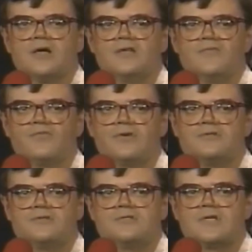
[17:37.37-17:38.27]
on the
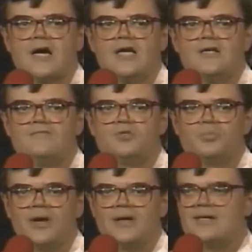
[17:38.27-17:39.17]
first sign of
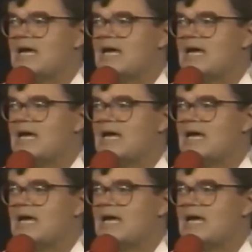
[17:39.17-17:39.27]
spring.